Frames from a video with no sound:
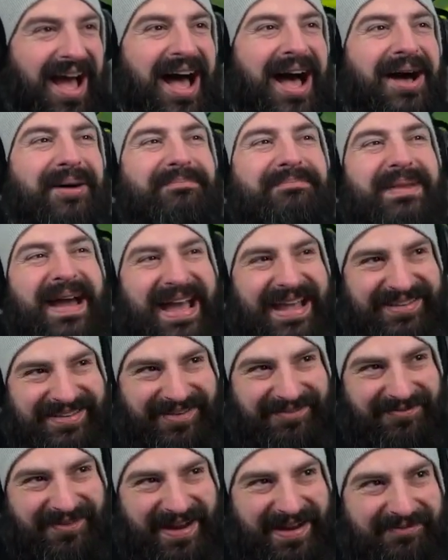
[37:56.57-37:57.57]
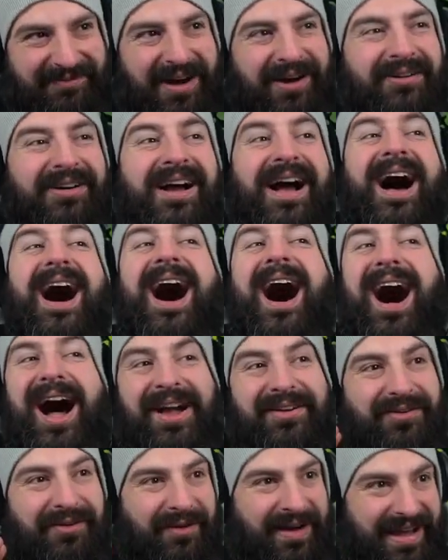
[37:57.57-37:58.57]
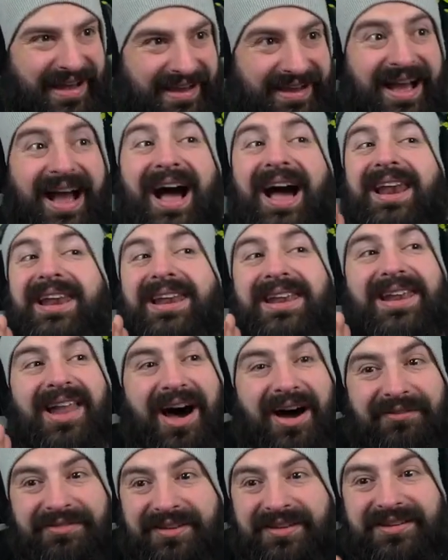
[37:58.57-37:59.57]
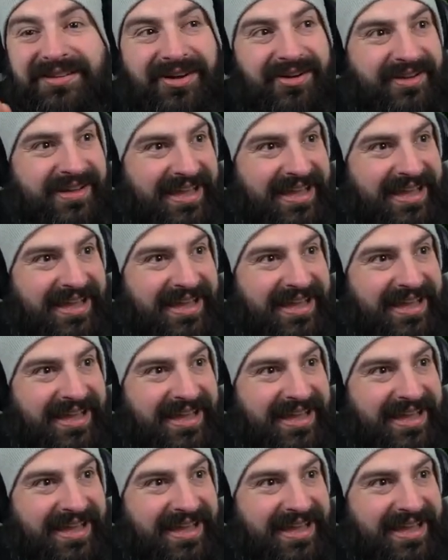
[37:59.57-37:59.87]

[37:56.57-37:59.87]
Amazing, friend. Well, either way, loved your